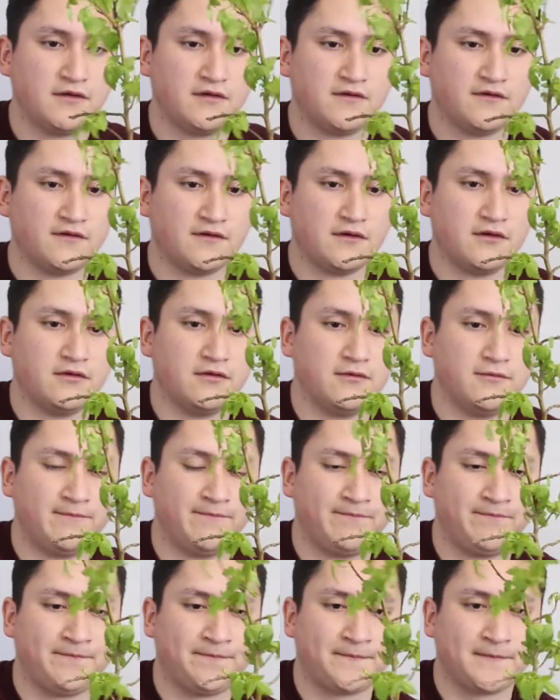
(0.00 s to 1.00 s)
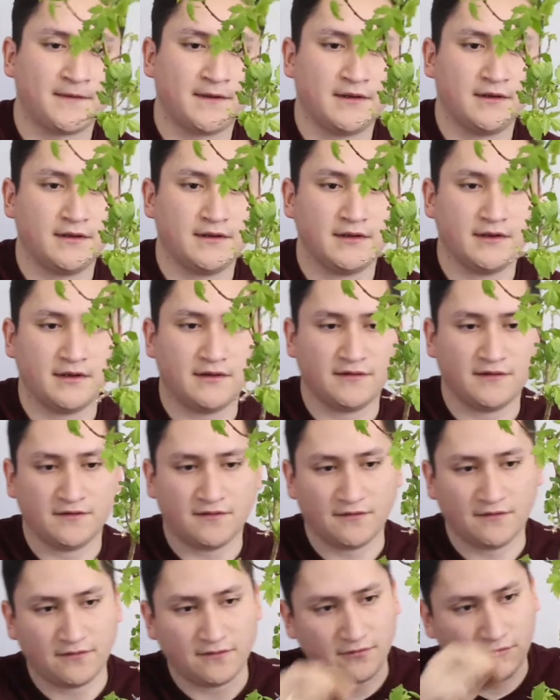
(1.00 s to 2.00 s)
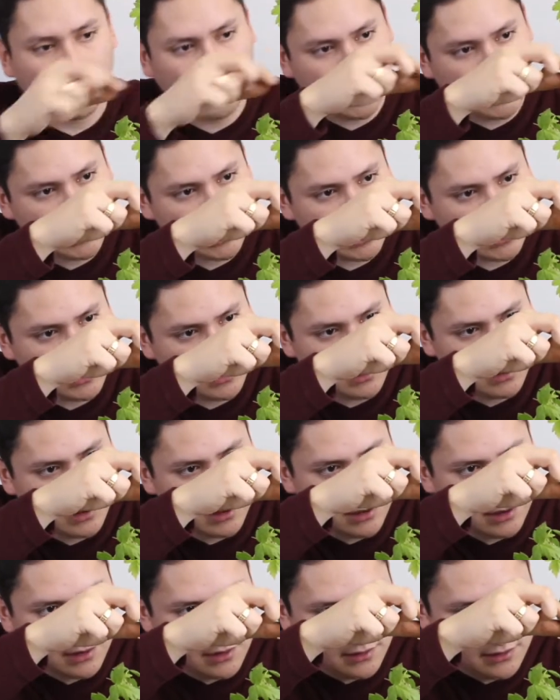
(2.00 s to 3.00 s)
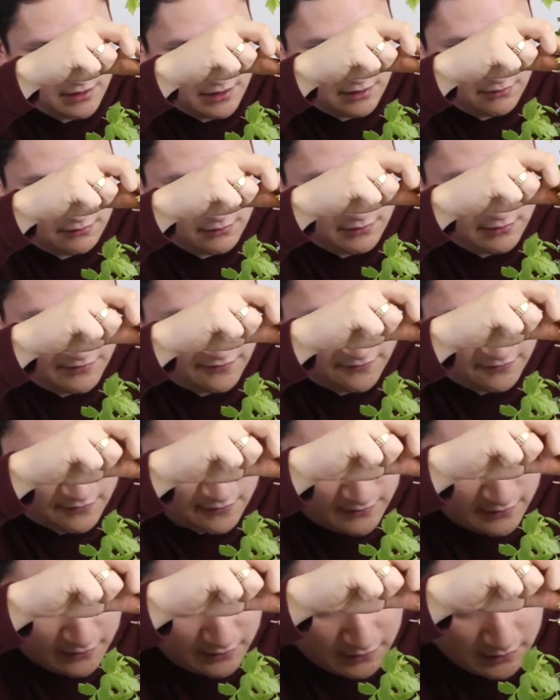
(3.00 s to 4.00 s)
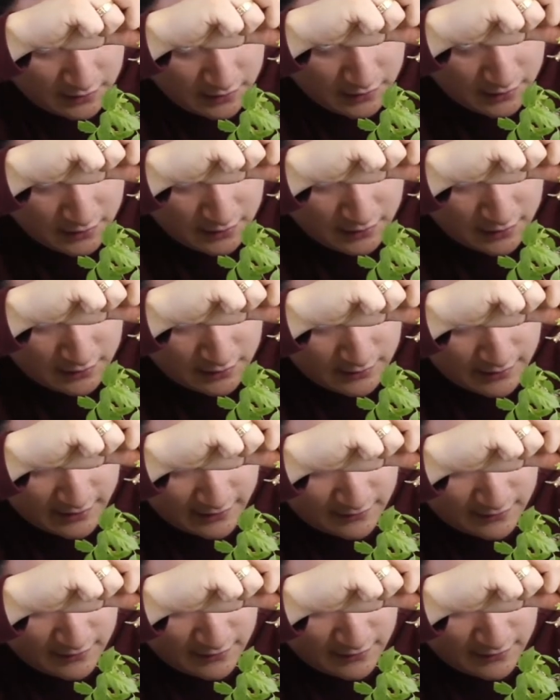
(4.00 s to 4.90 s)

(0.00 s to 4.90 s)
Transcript: So in this situation, it would look something like